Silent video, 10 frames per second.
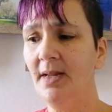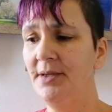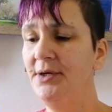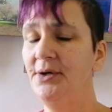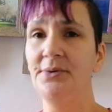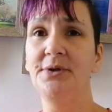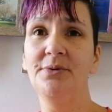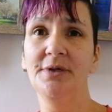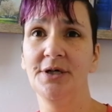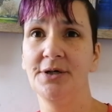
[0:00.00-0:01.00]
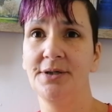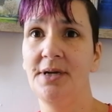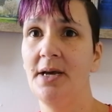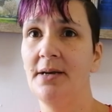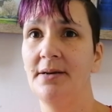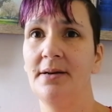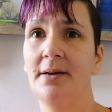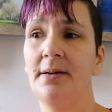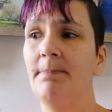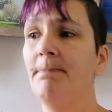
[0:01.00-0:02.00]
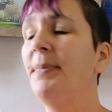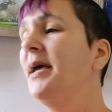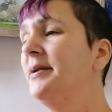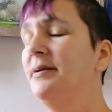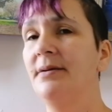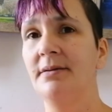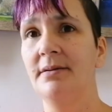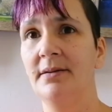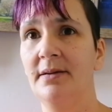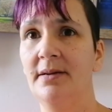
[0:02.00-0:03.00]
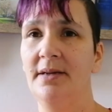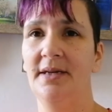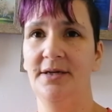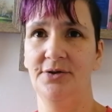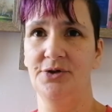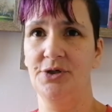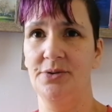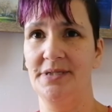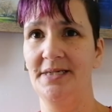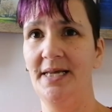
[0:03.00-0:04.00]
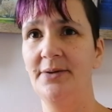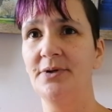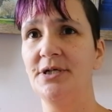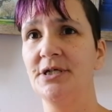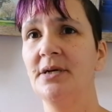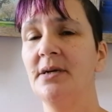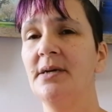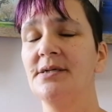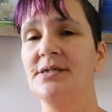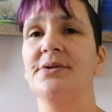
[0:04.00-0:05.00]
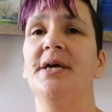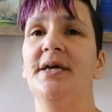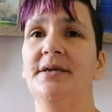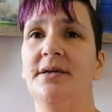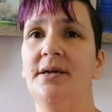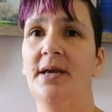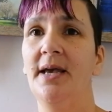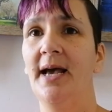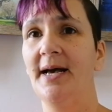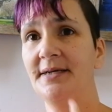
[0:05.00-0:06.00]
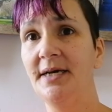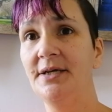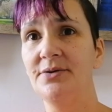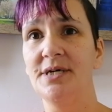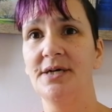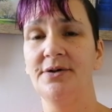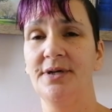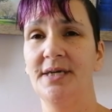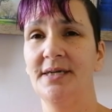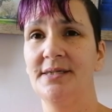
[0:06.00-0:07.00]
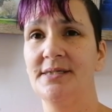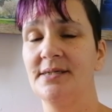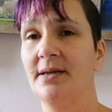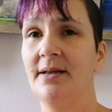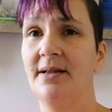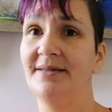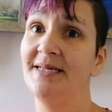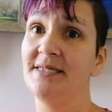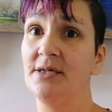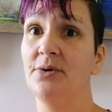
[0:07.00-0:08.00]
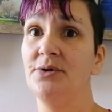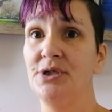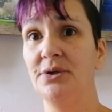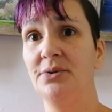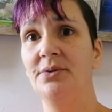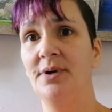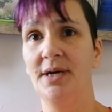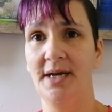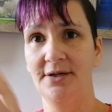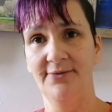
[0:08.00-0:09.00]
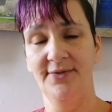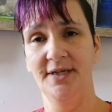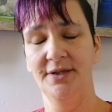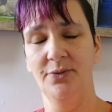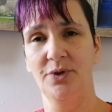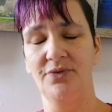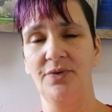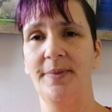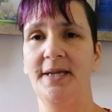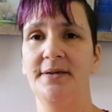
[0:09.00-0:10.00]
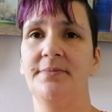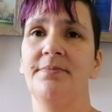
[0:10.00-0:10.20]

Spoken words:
you learn bed in your chosen language. So then at night you tell your kids, let's go to, and you fill in the word for bed.